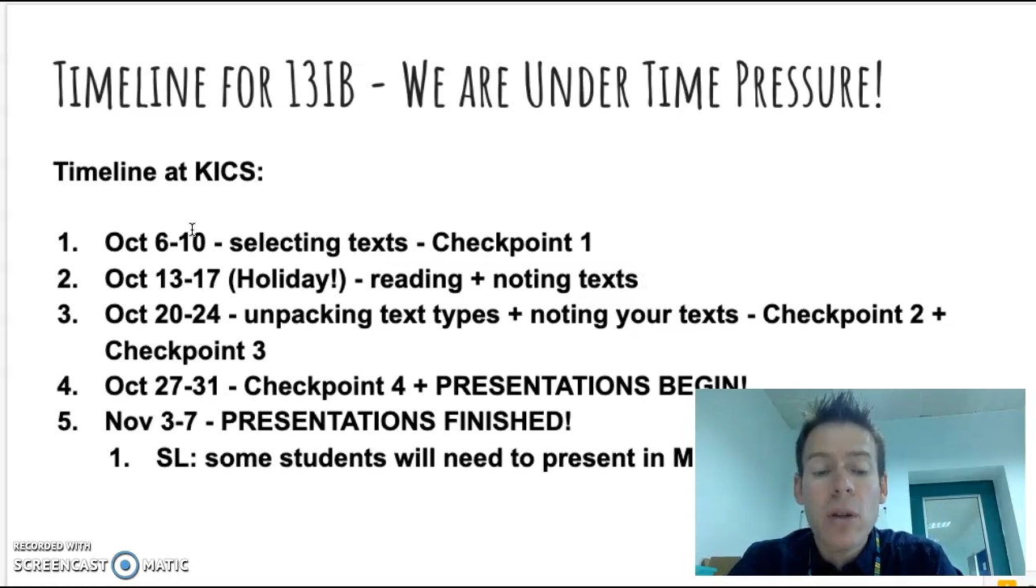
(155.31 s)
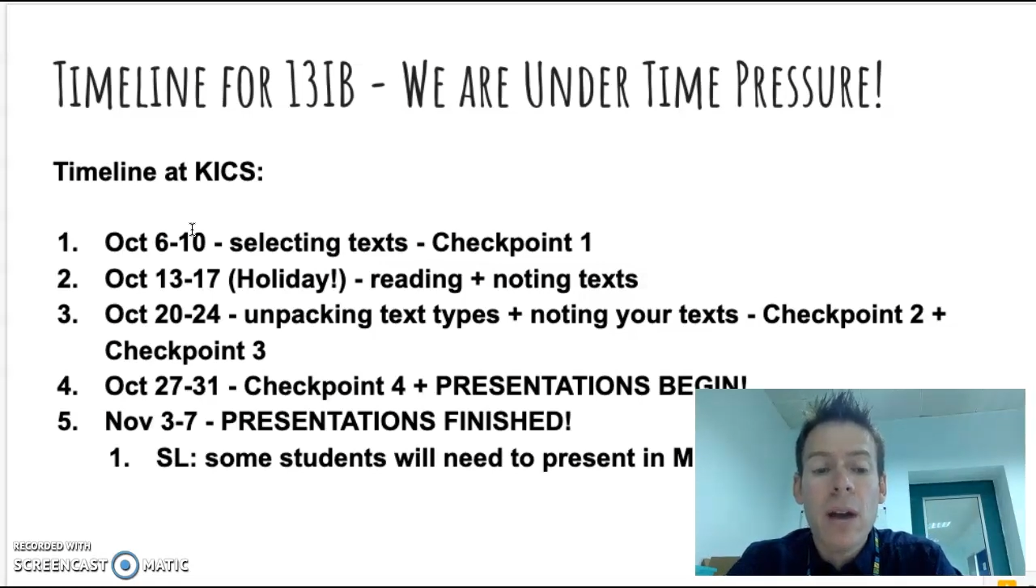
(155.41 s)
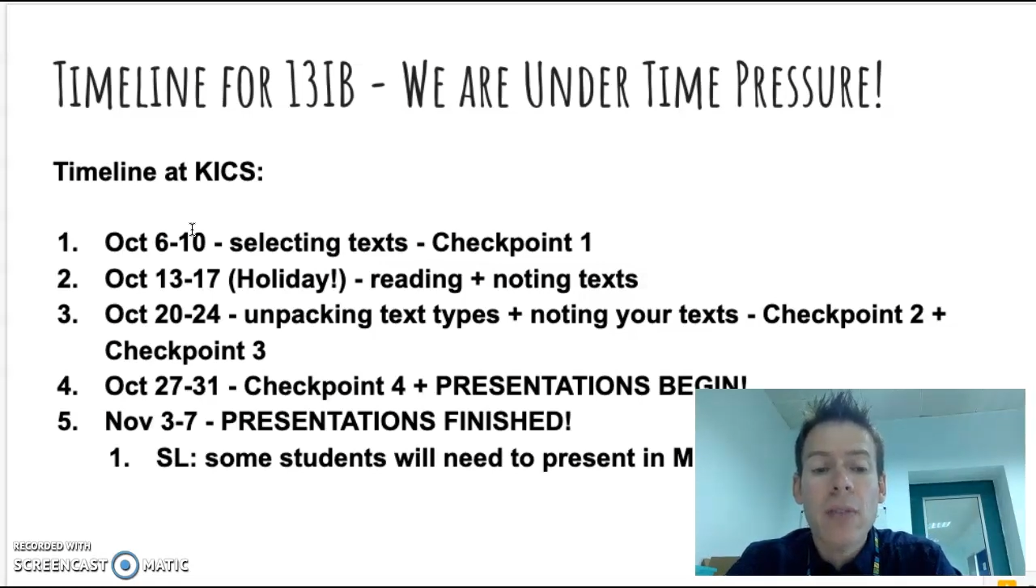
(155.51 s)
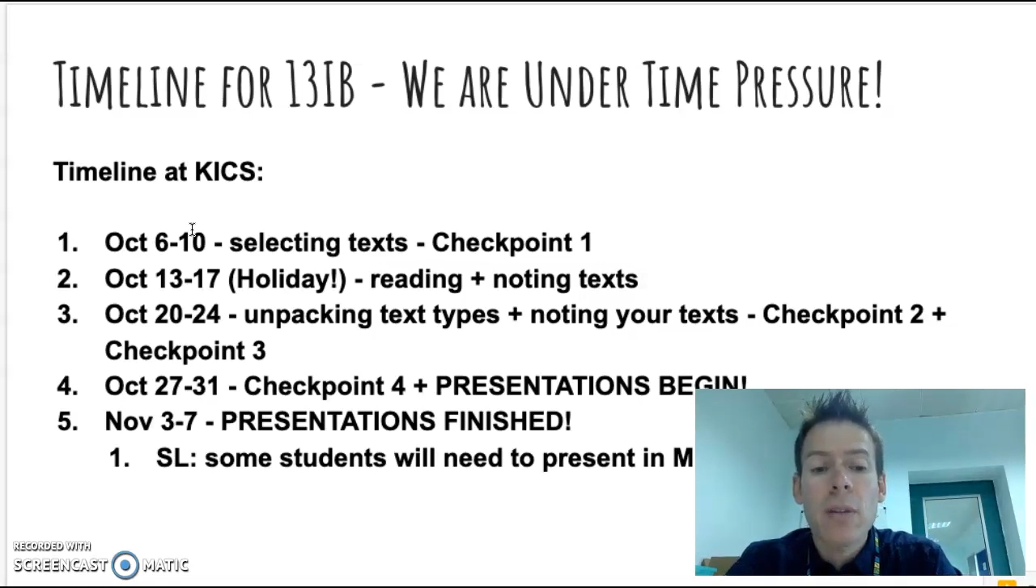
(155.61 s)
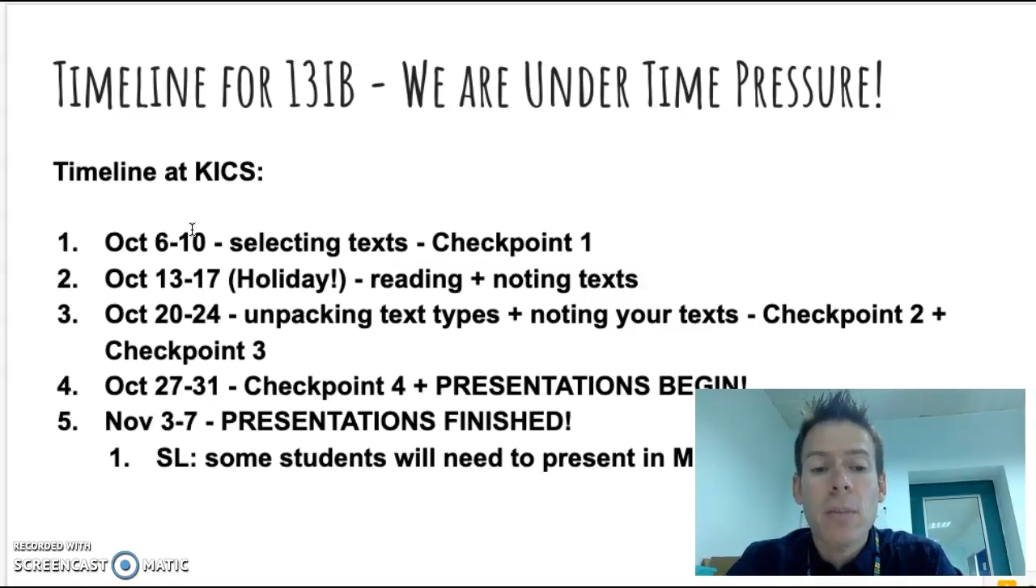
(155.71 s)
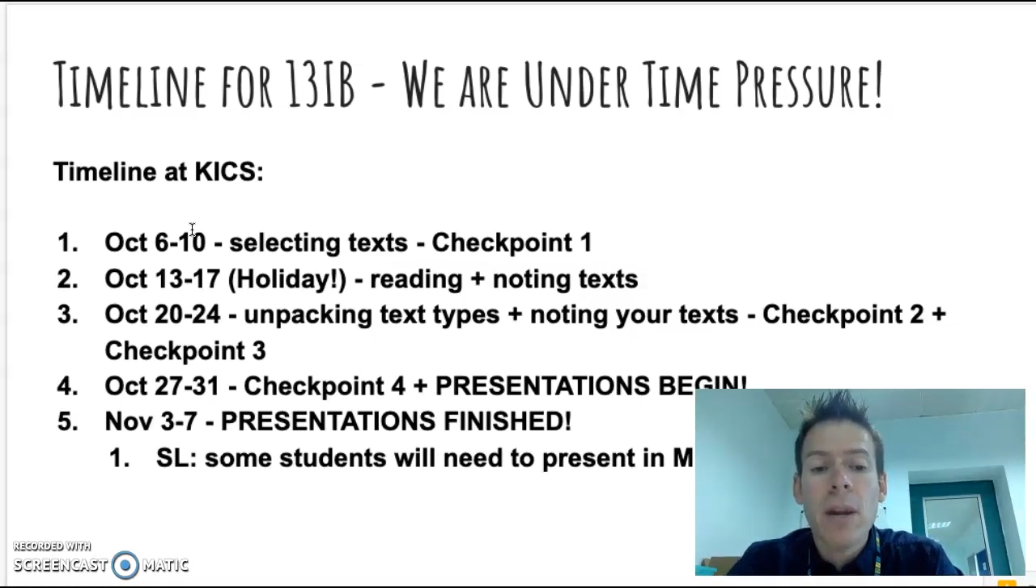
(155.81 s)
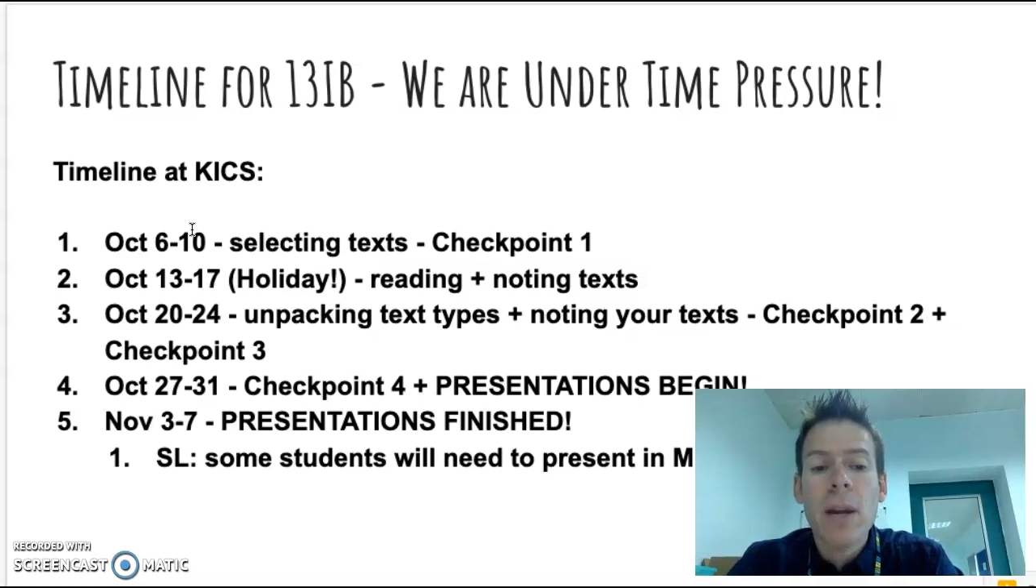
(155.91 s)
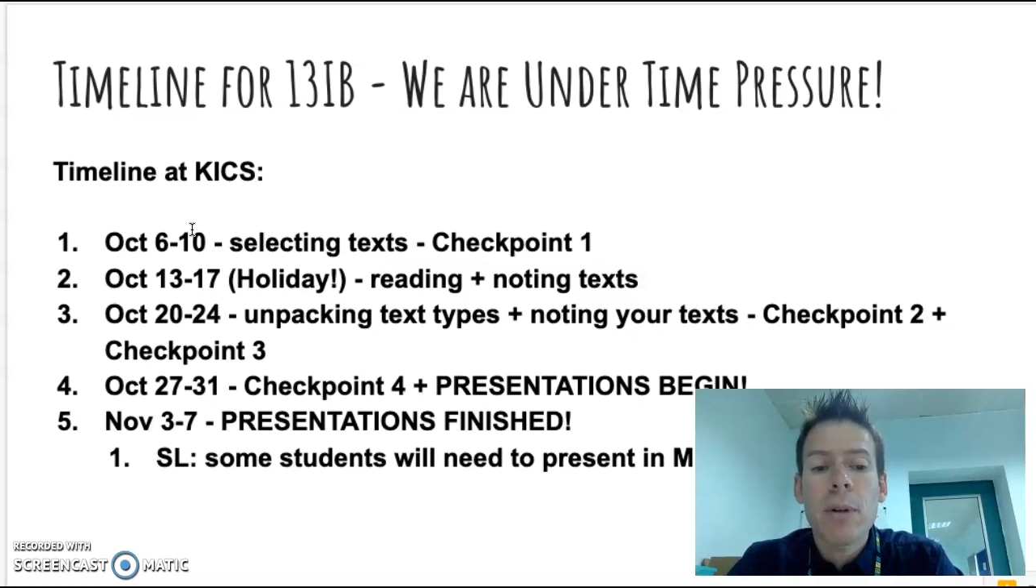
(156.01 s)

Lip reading: after the break,